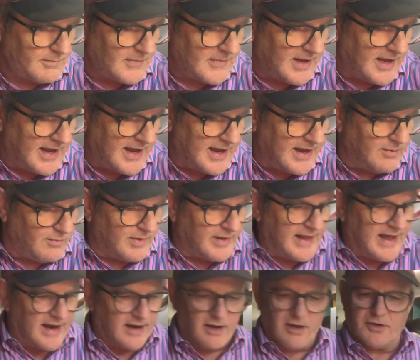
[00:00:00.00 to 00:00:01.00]
And when
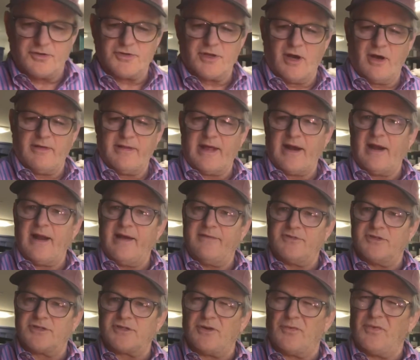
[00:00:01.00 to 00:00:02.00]
that goes on, that'll have
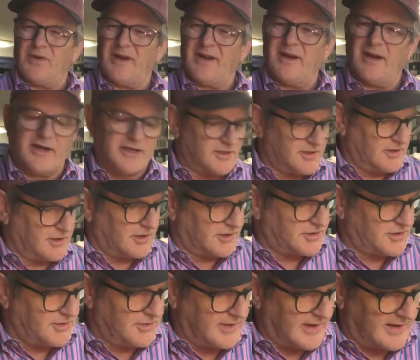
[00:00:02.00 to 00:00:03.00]
just a really nice look
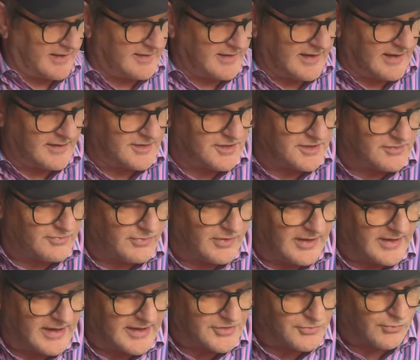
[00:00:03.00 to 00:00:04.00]
to it, I think. Just
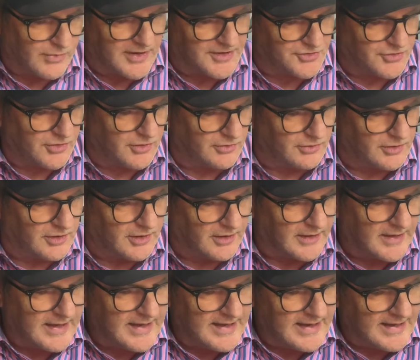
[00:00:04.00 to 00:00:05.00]
really nice retro look.